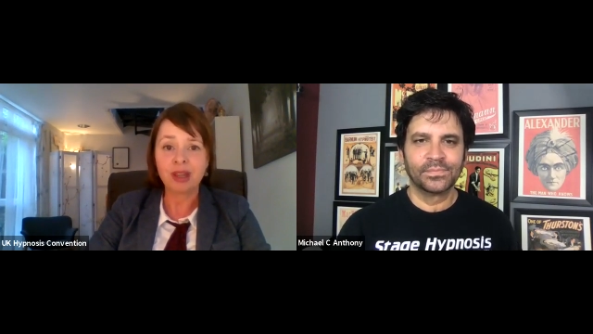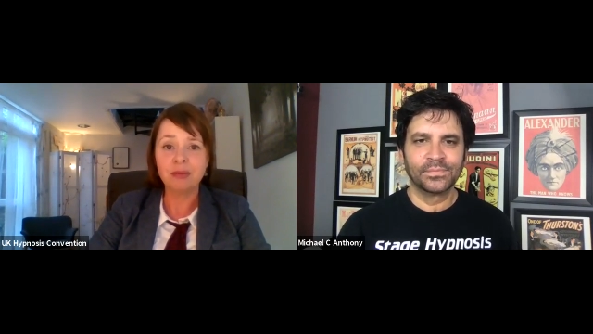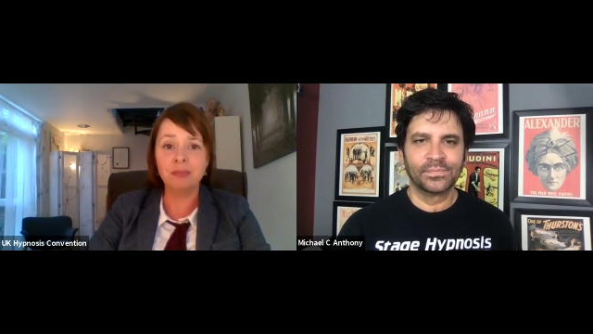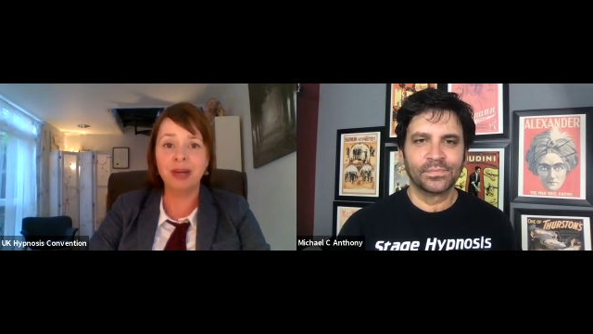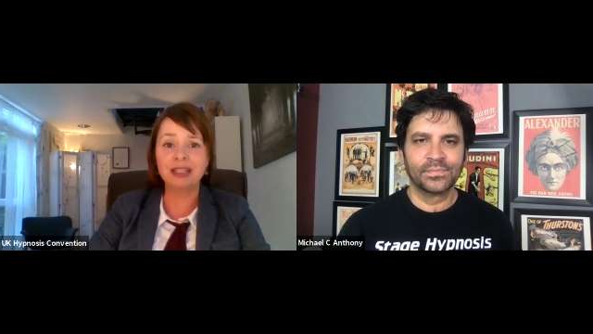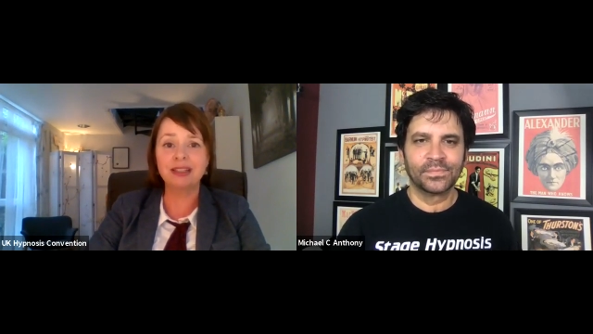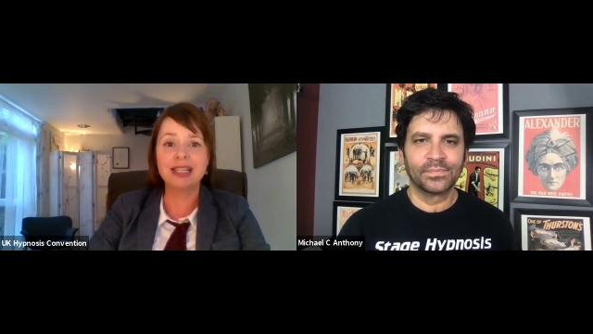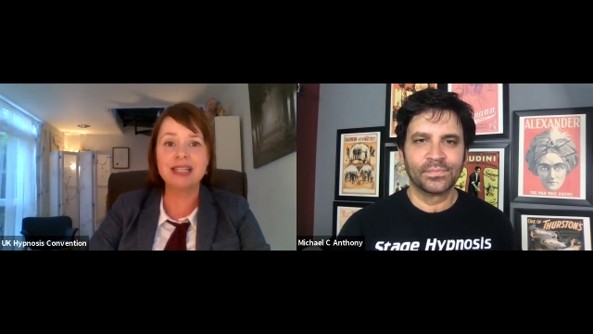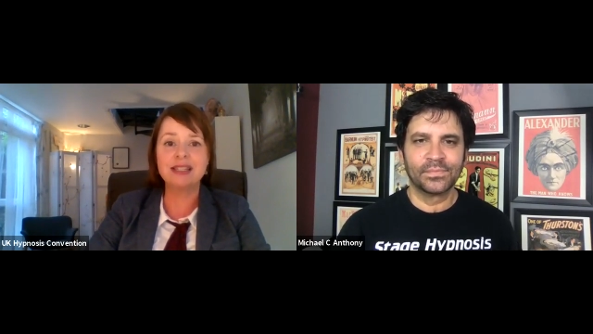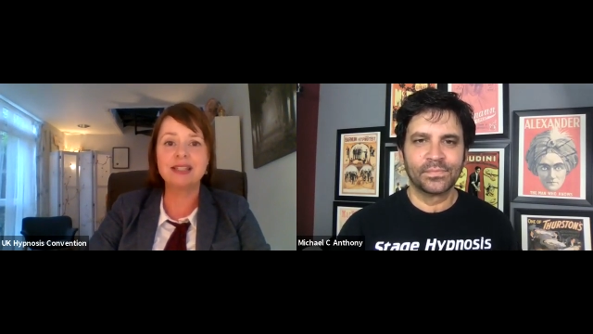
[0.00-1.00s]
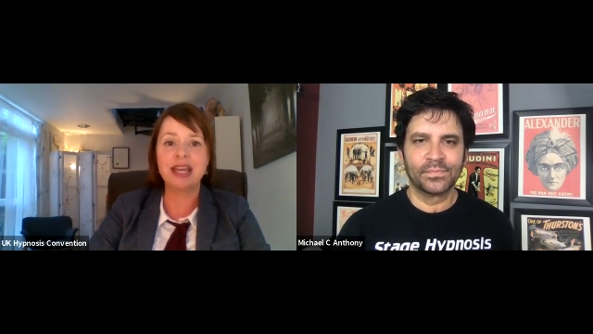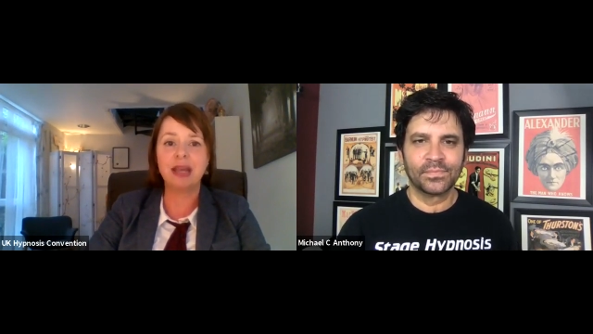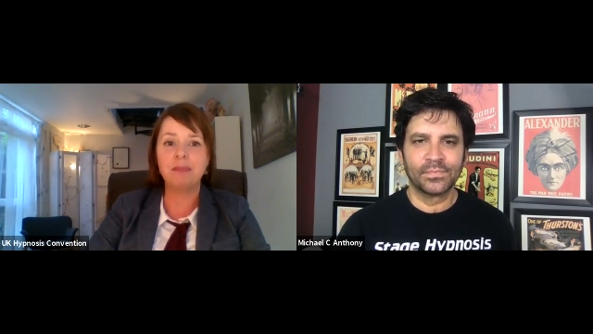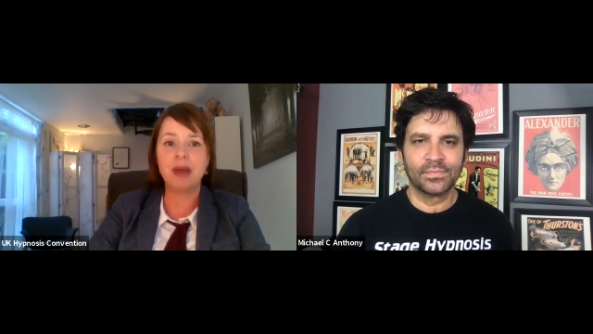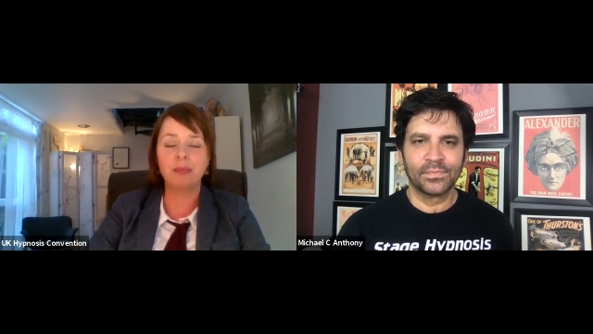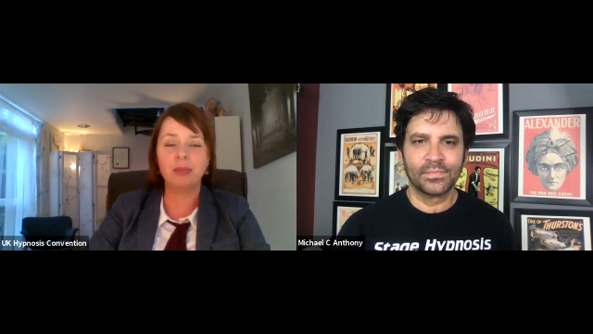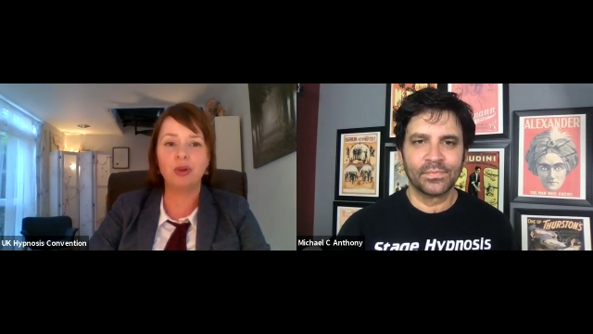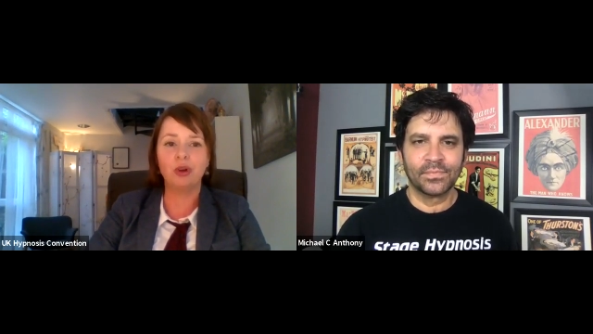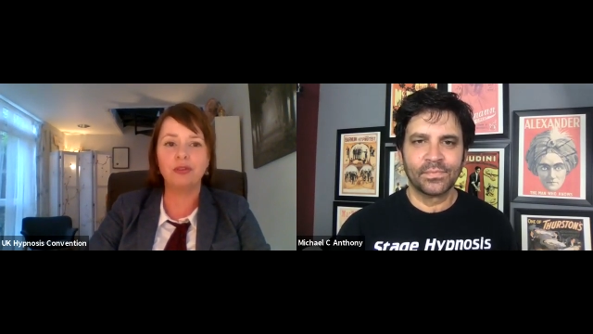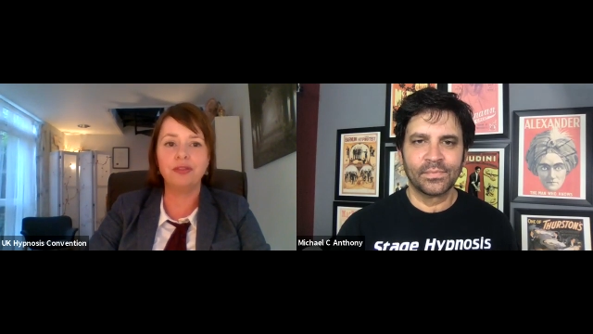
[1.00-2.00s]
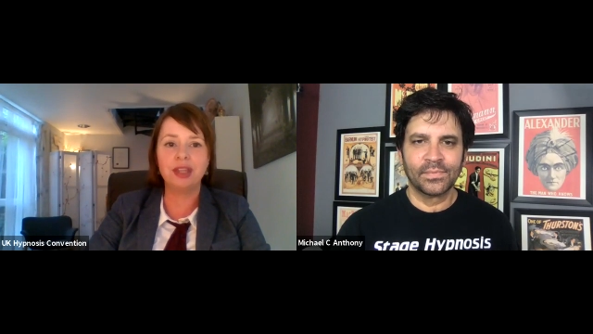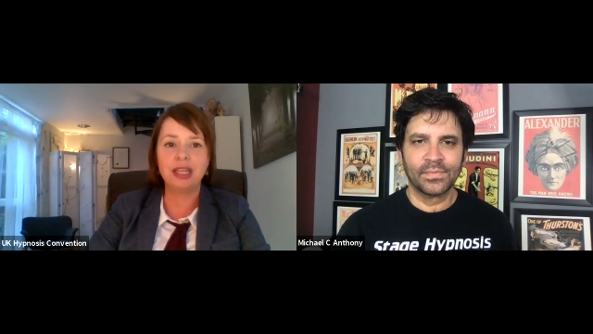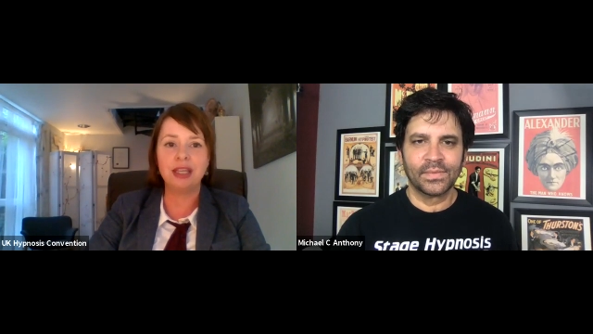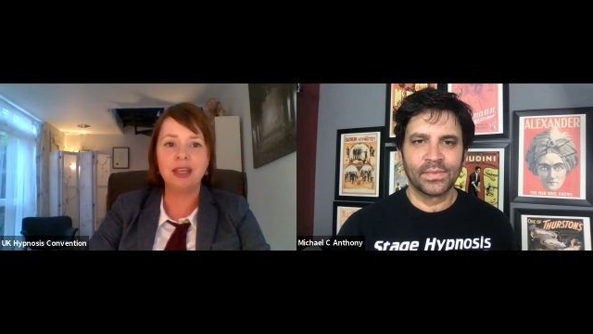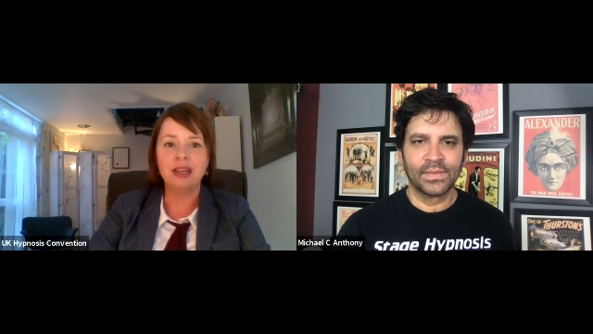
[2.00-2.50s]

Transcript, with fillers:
Speaker 1: Michael is a member of the